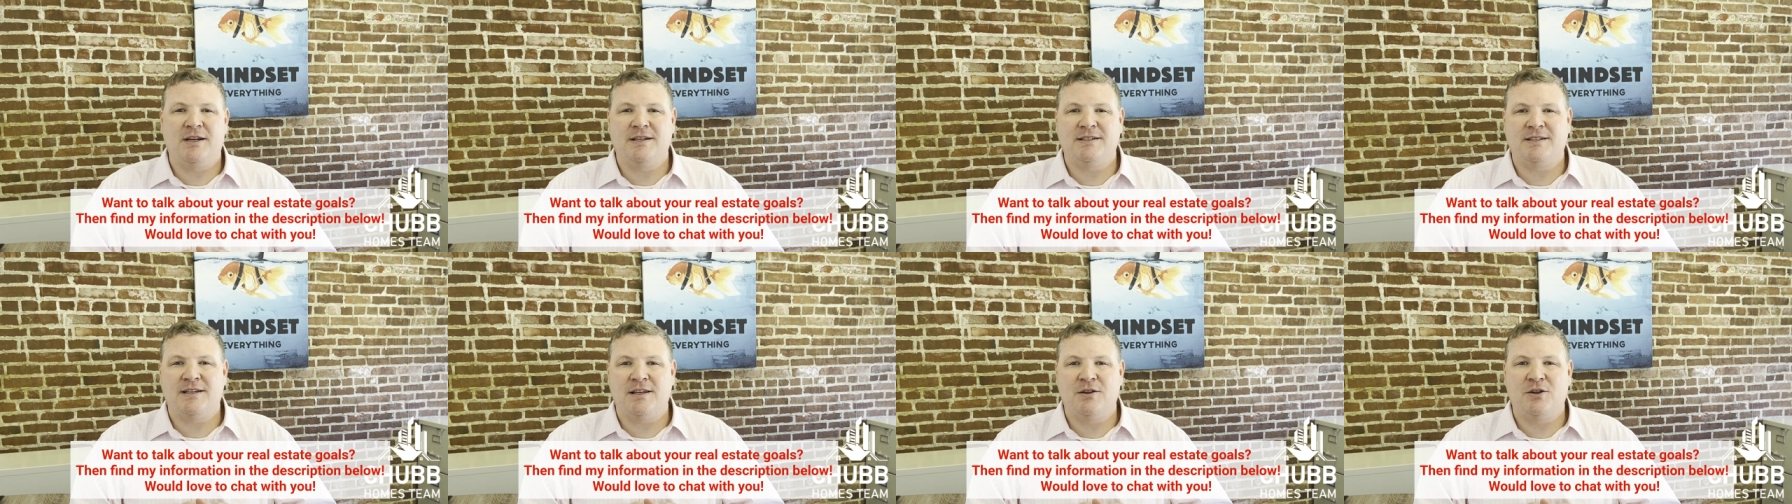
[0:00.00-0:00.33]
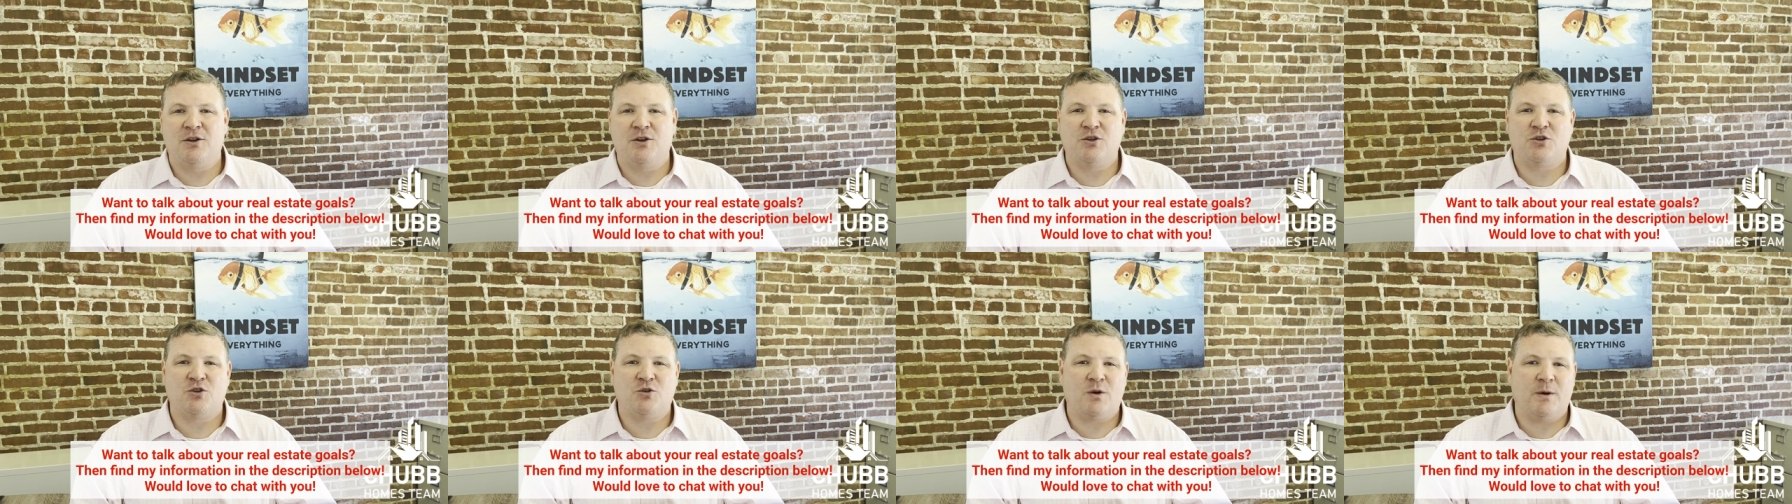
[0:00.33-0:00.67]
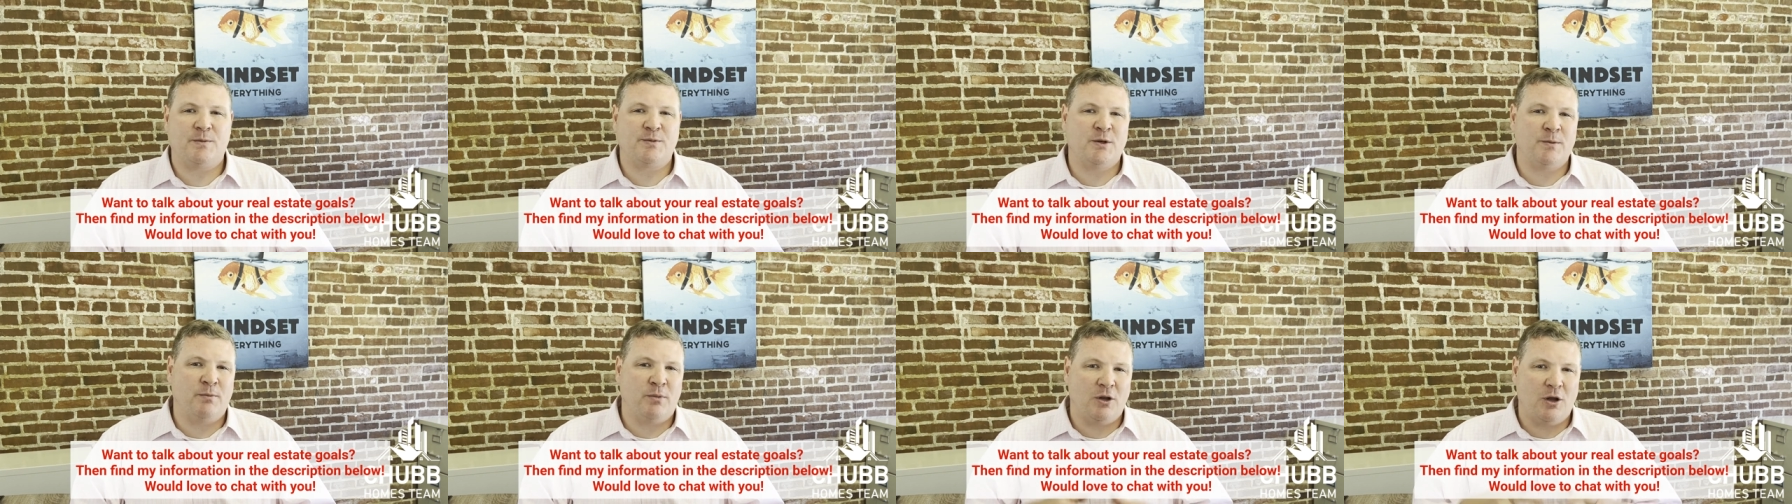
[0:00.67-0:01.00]
is in the
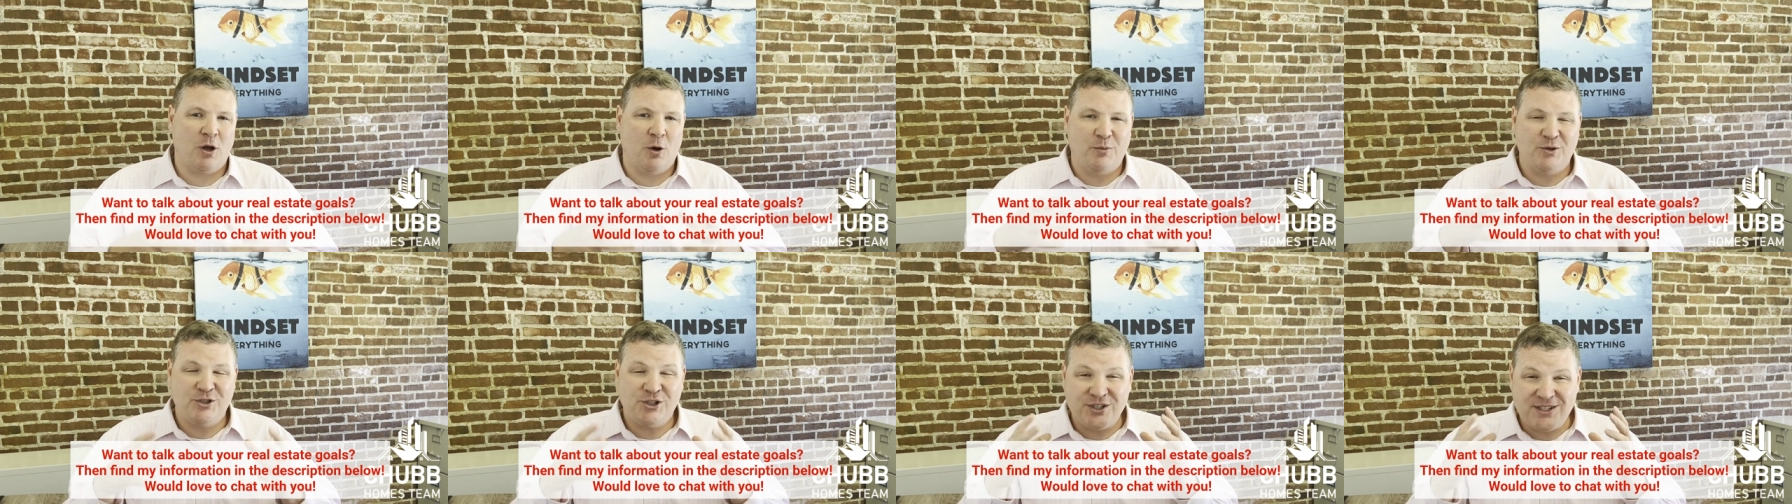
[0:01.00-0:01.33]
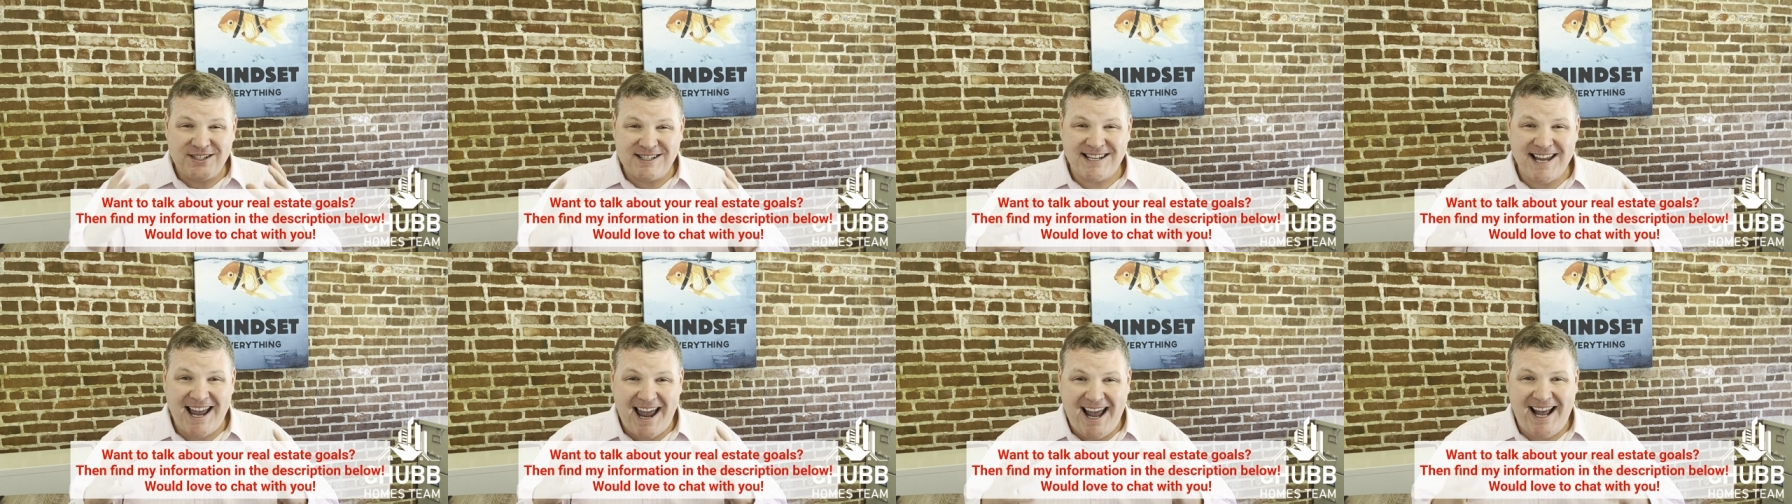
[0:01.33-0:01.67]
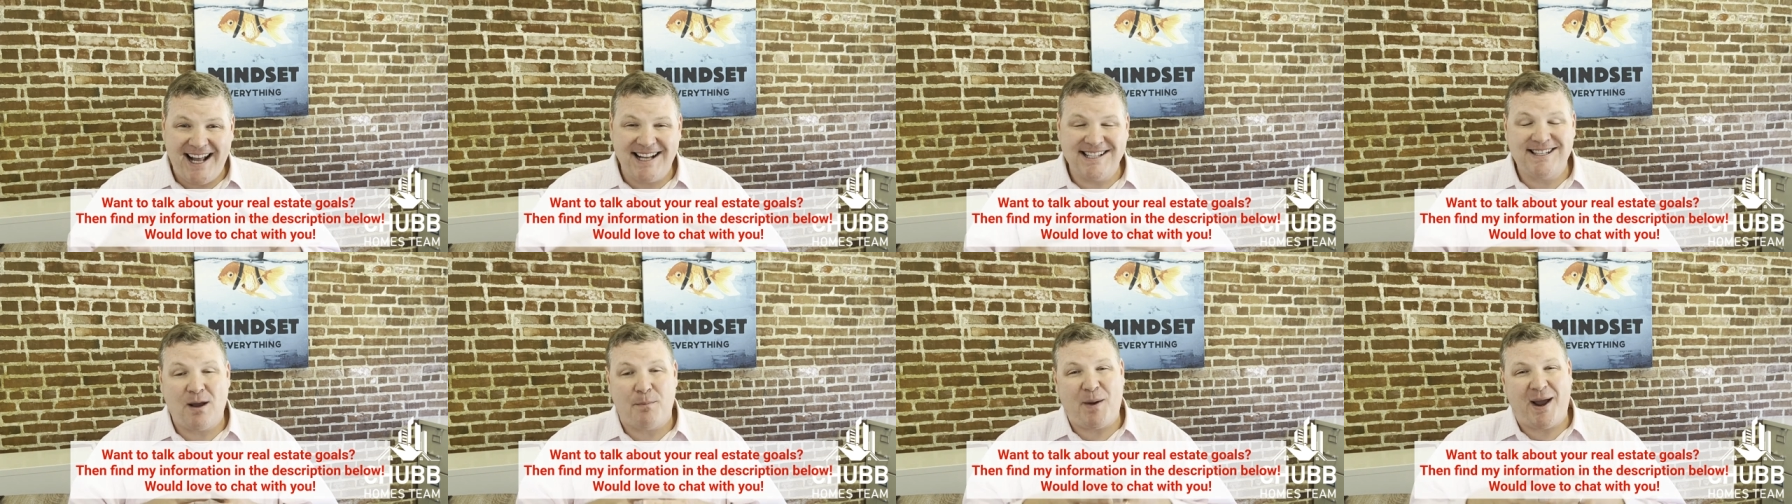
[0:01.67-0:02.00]
description below, but just as a
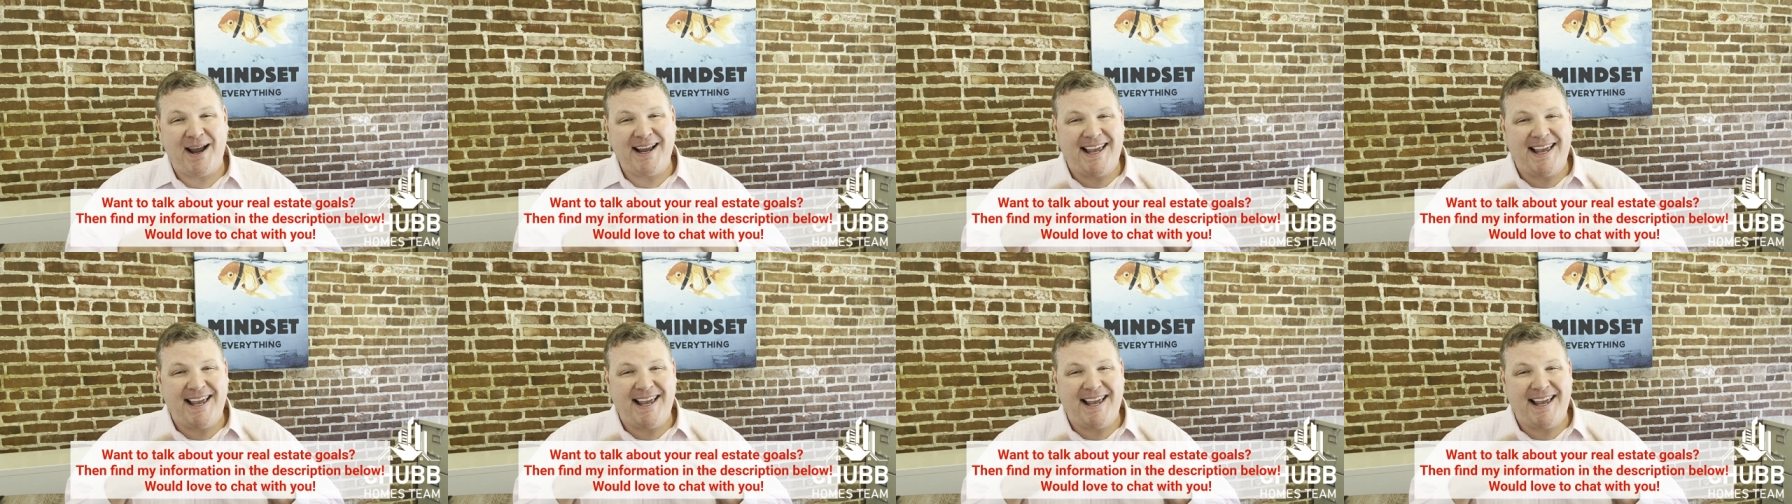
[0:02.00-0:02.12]
heads up,